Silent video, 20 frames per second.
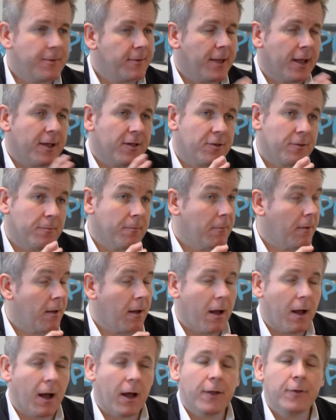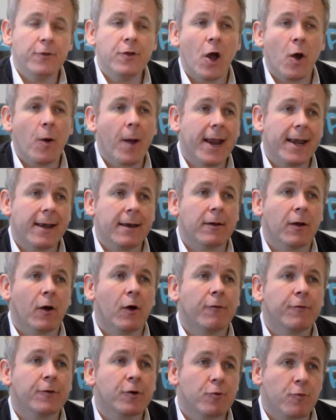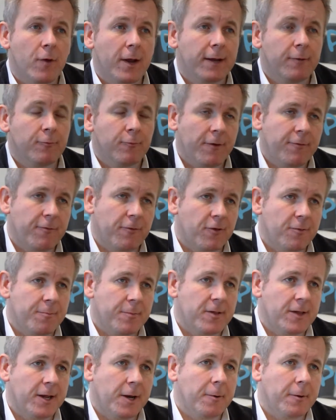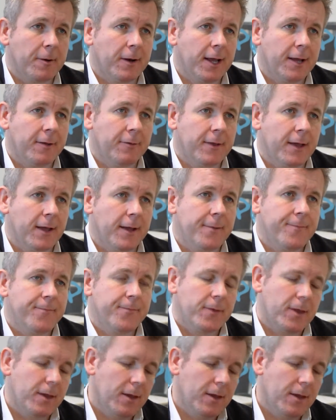there's no end of great reference material out there.